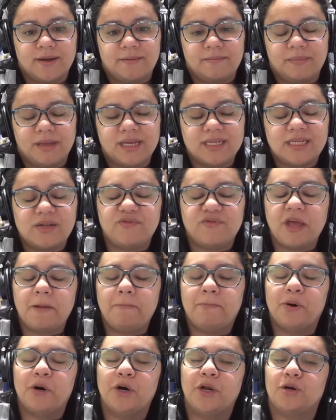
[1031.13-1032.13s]
because if they
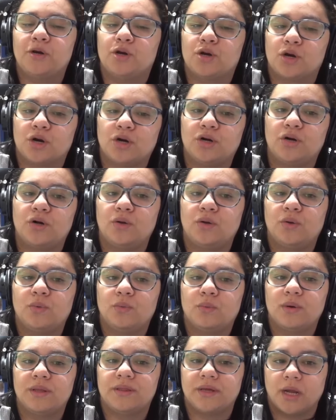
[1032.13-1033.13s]
put a girl
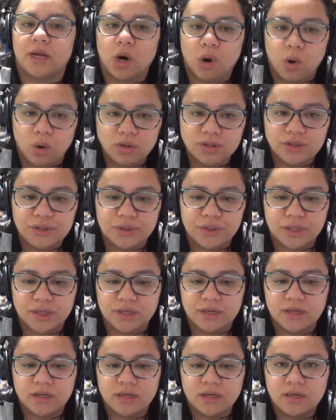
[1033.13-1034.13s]
with an
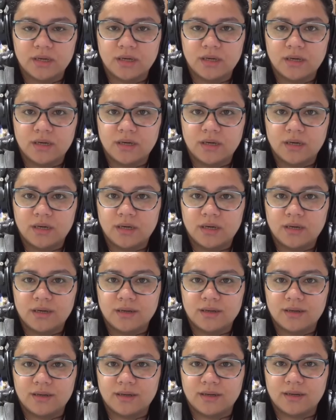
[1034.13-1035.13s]
older
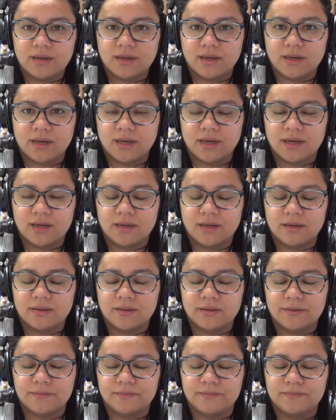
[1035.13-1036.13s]

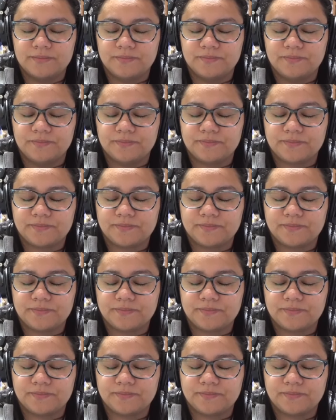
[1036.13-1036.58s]
man,